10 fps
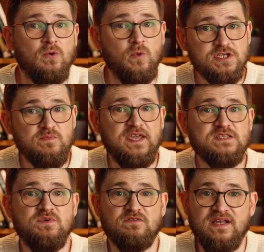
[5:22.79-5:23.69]
which makes
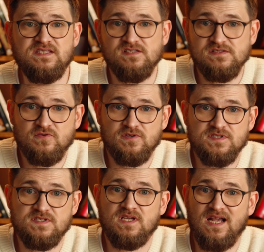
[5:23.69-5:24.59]
me rate
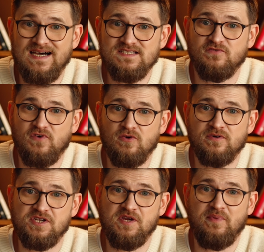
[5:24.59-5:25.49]
Salesforce cost of
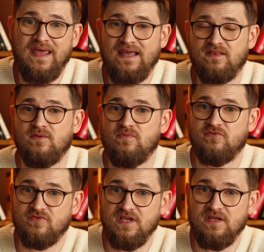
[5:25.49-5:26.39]
ownership at
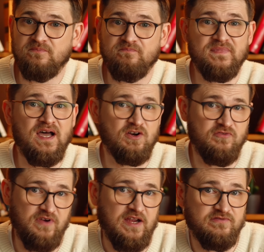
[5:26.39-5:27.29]
3 out of
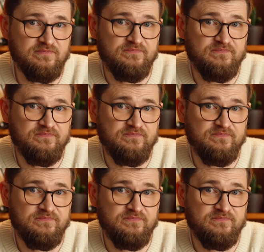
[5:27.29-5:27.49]
5.